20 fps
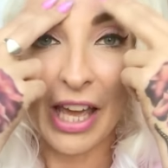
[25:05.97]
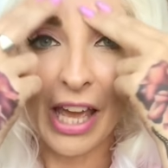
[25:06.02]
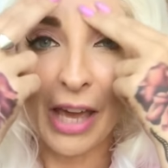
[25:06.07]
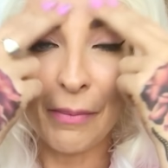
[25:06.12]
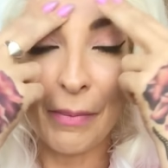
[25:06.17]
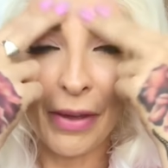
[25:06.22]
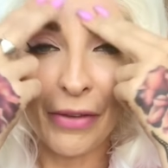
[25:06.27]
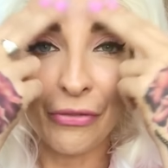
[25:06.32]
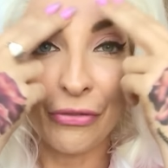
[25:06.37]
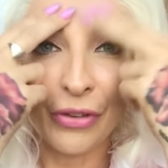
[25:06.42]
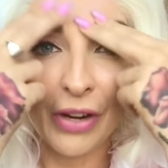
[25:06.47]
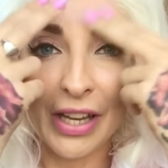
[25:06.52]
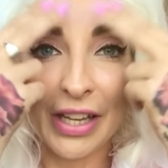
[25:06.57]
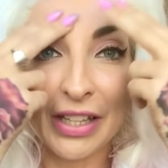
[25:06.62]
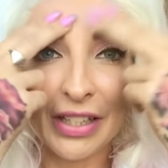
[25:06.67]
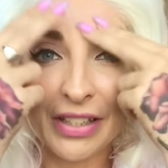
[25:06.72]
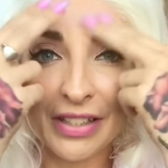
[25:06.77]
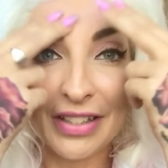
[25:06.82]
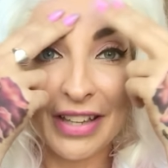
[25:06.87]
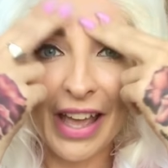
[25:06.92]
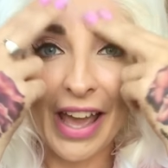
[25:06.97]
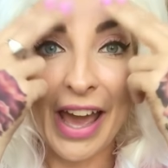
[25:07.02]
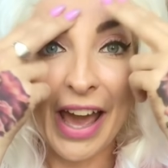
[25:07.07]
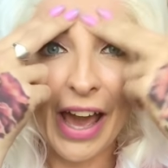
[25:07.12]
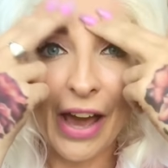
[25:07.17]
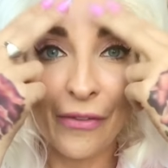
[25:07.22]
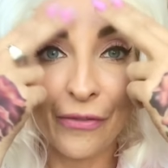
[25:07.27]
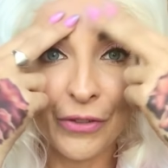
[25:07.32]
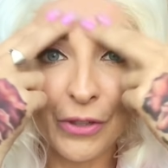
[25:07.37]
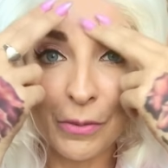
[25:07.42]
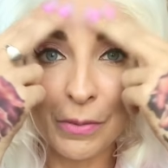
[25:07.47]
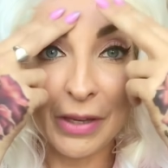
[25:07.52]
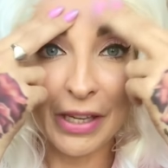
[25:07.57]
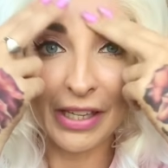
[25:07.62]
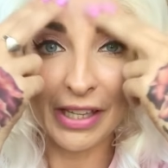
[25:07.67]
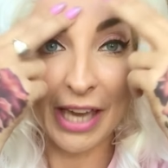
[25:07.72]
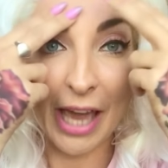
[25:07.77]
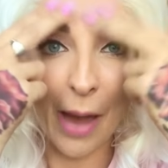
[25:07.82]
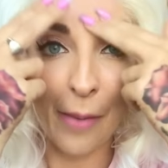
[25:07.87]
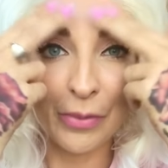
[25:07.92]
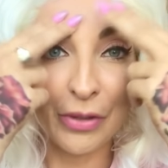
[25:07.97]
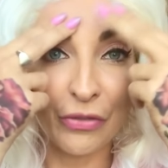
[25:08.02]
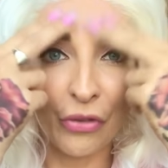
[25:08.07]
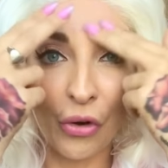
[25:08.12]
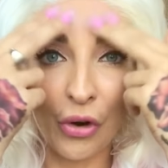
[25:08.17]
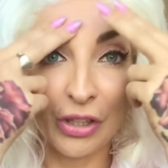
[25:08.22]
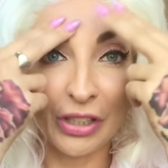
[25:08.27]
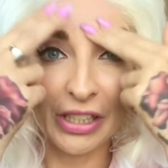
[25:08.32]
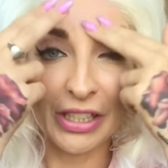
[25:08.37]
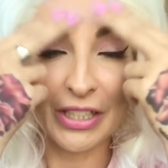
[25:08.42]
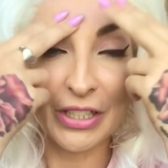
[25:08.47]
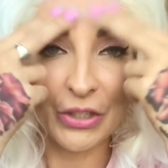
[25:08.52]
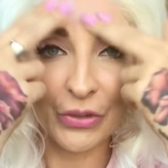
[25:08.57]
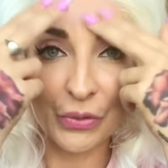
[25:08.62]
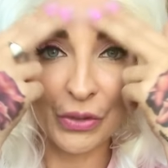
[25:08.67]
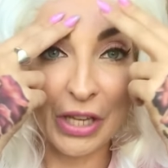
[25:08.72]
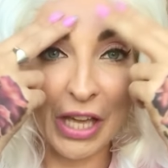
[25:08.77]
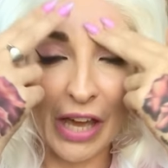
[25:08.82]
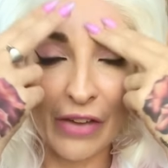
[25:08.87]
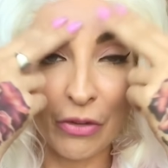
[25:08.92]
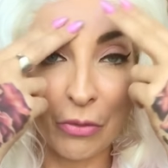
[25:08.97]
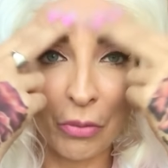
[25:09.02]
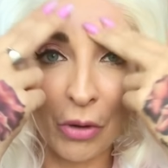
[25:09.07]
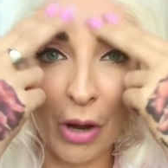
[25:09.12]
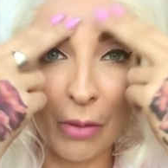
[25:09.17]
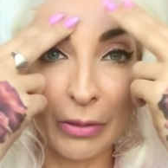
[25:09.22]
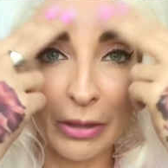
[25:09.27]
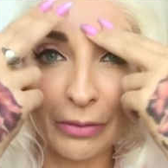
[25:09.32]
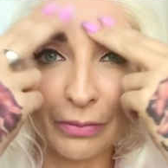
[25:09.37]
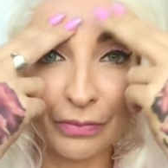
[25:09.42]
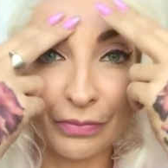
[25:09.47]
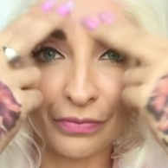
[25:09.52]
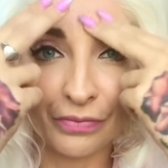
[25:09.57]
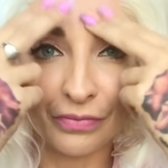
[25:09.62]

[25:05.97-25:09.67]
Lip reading: And my friends have to be a captive audience when I have a problem.